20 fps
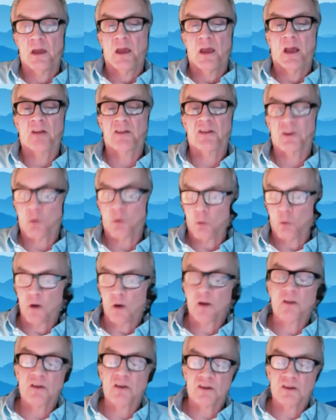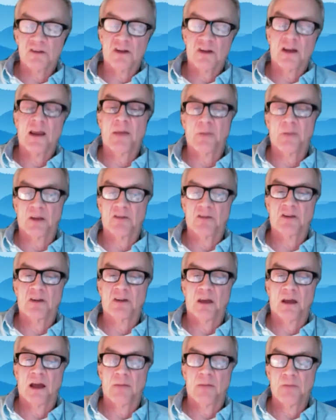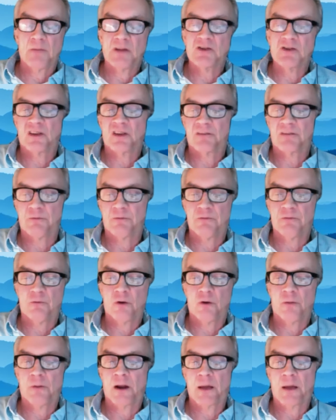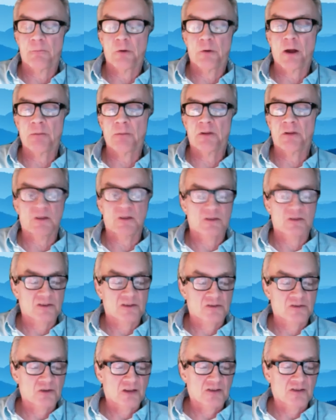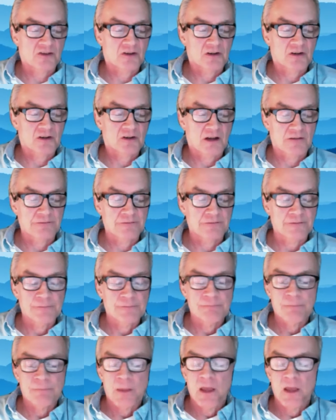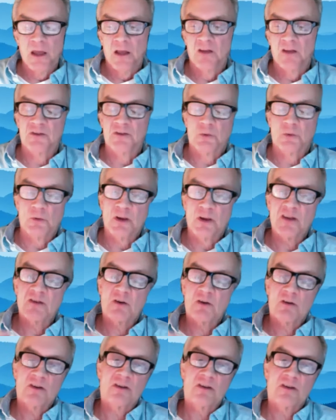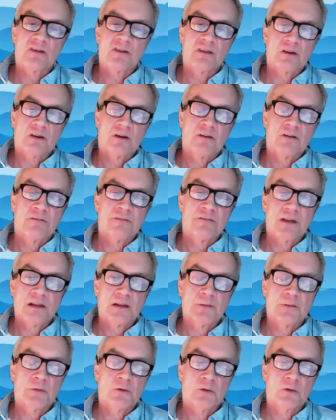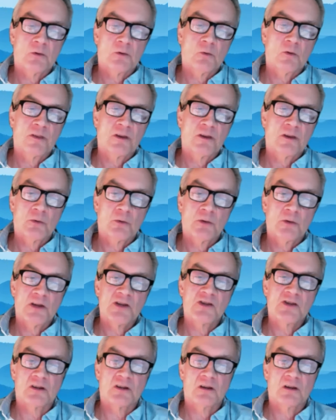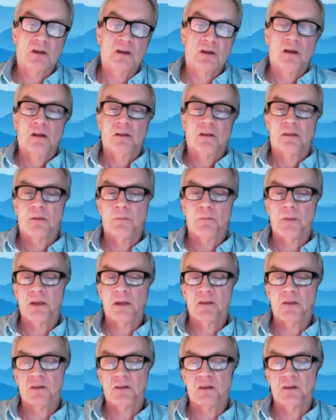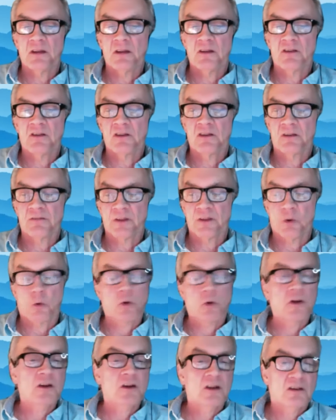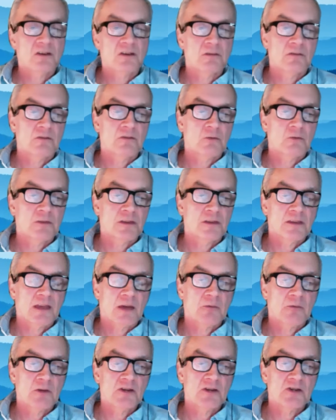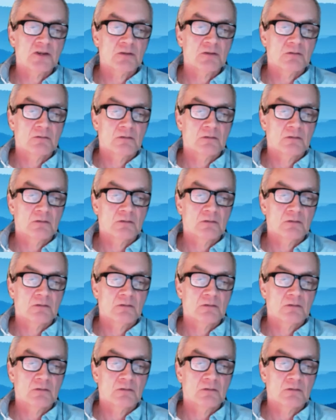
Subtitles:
And so what are those dynamics? And I mentioned this before, but I probably didn't stress it enough. It's the resources that are available within a region that meet the needs of the organisms within that region.